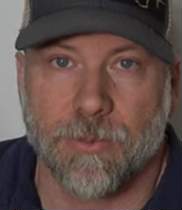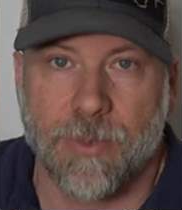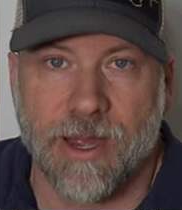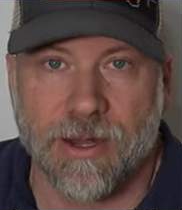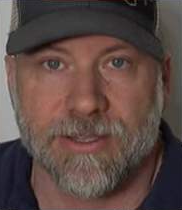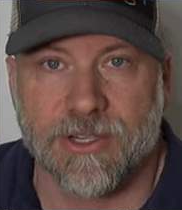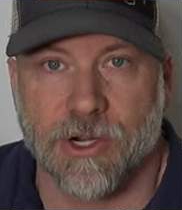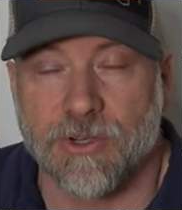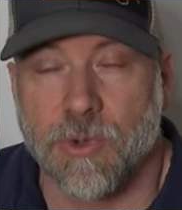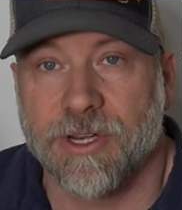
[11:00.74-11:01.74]
pockets
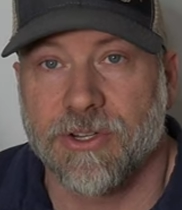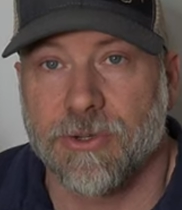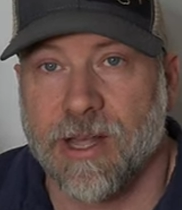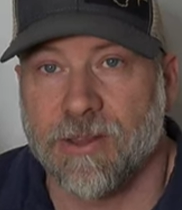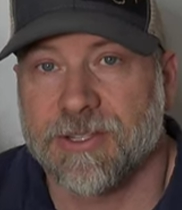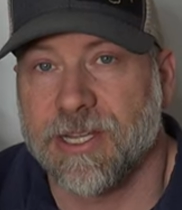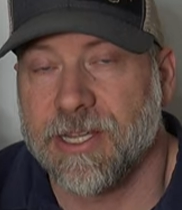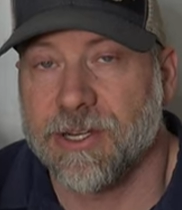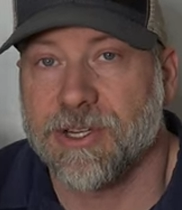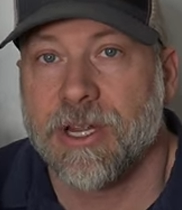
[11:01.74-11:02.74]
are $22
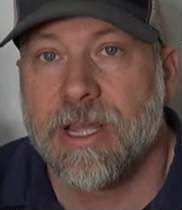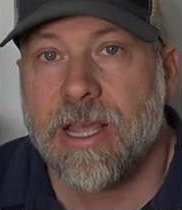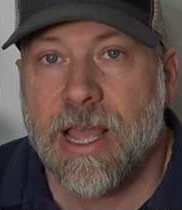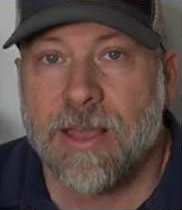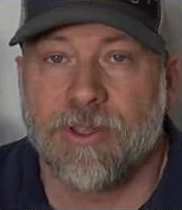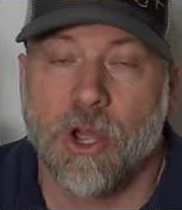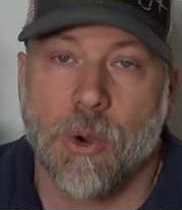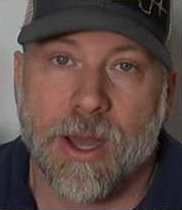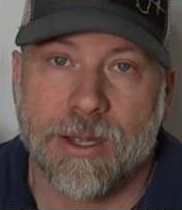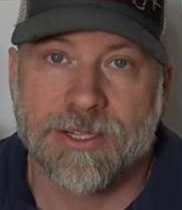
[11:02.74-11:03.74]
each. If you
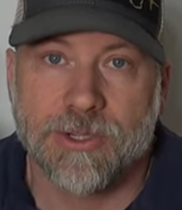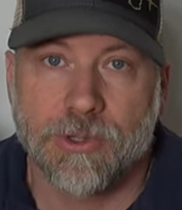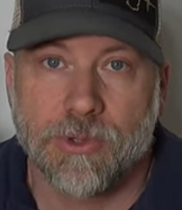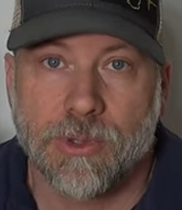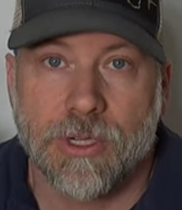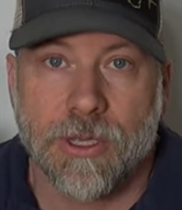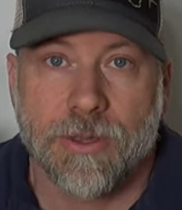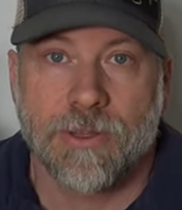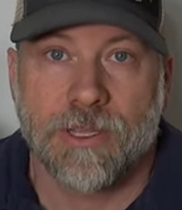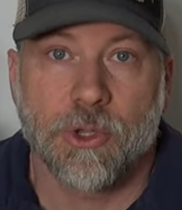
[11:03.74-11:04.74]
go onto
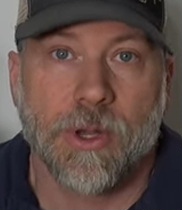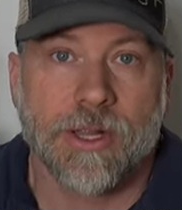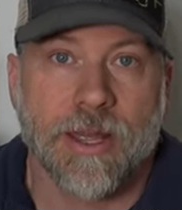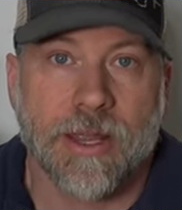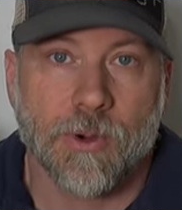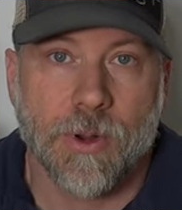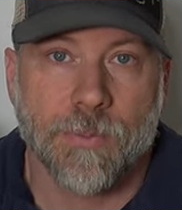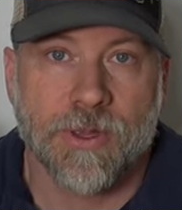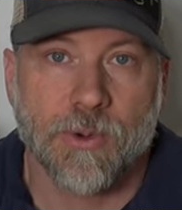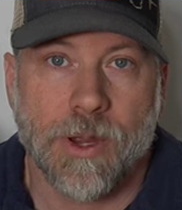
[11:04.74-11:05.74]
the ULA
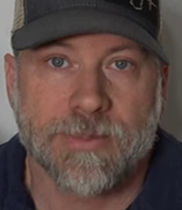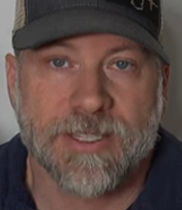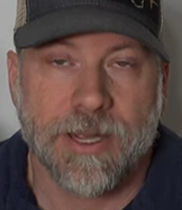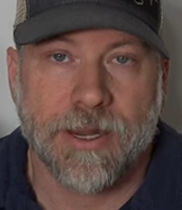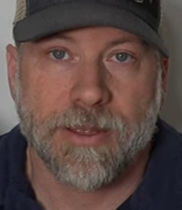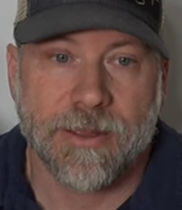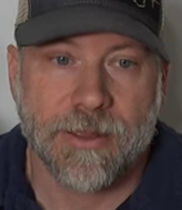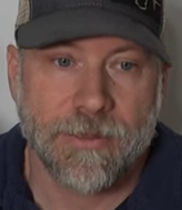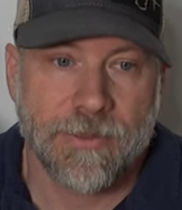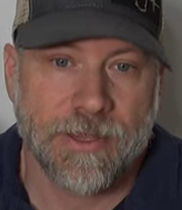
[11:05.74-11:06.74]
equipment website,
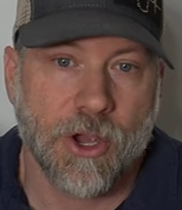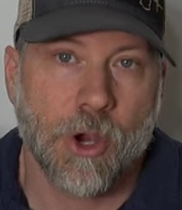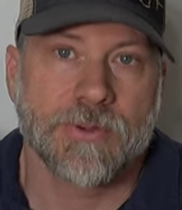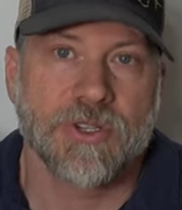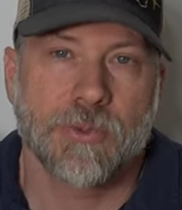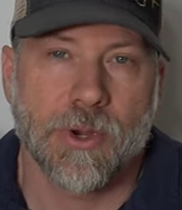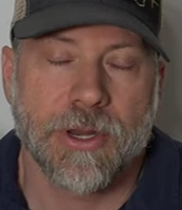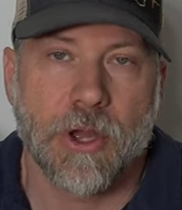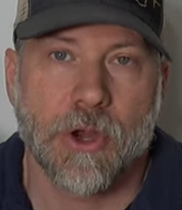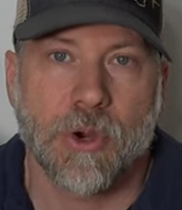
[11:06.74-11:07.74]
the Ohm
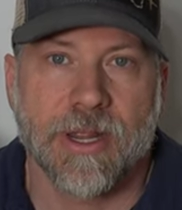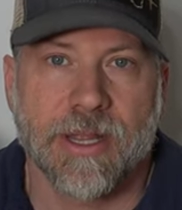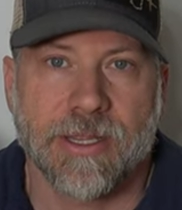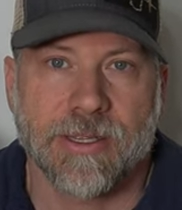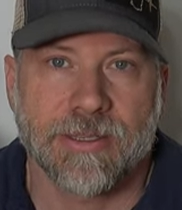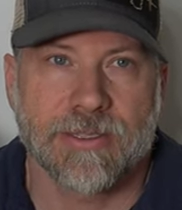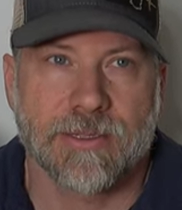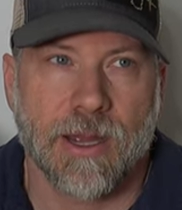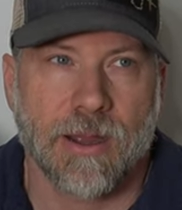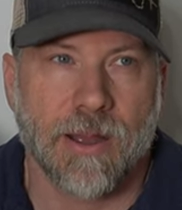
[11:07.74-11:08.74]
2.0
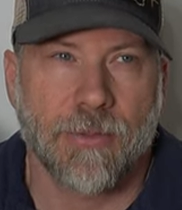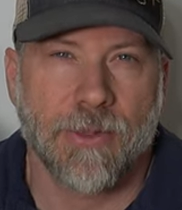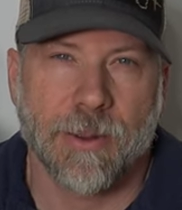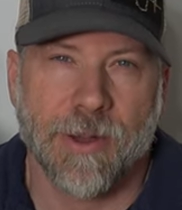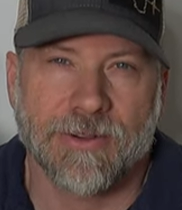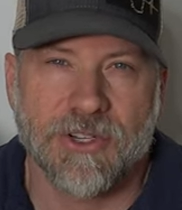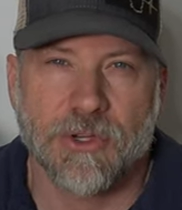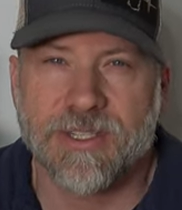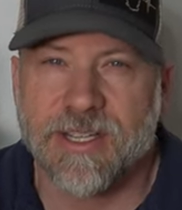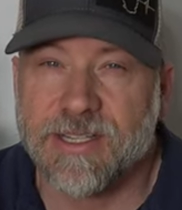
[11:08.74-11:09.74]
is, I think, about
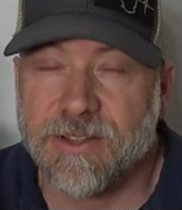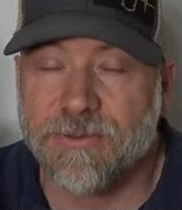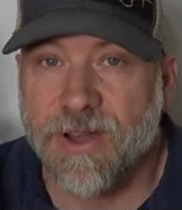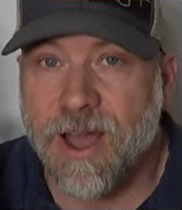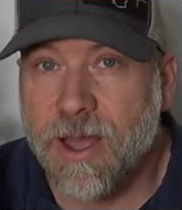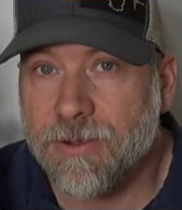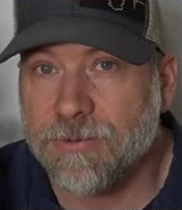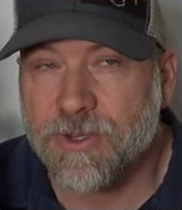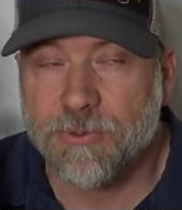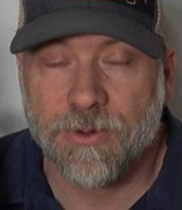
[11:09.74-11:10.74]

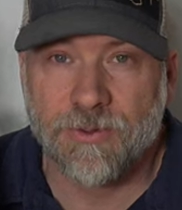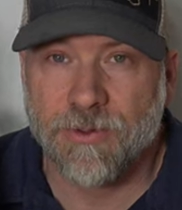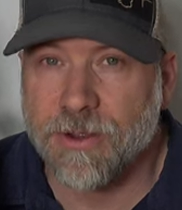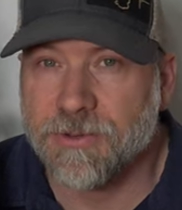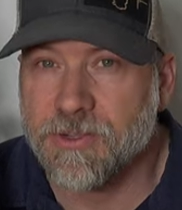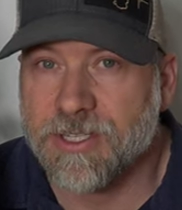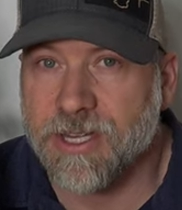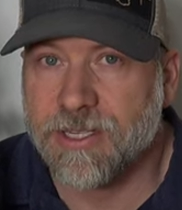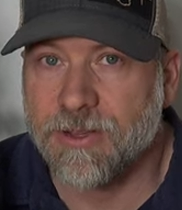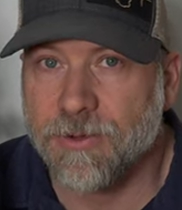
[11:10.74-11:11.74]

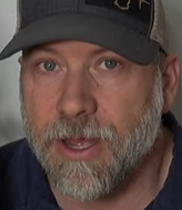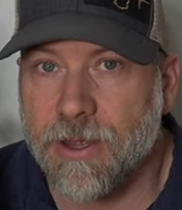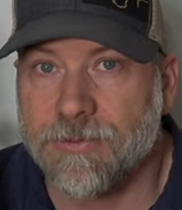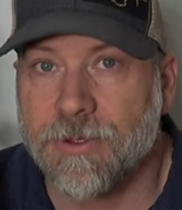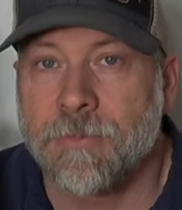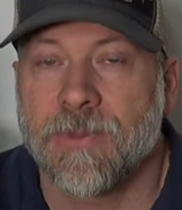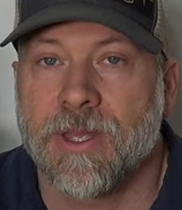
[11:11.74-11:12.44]
$265.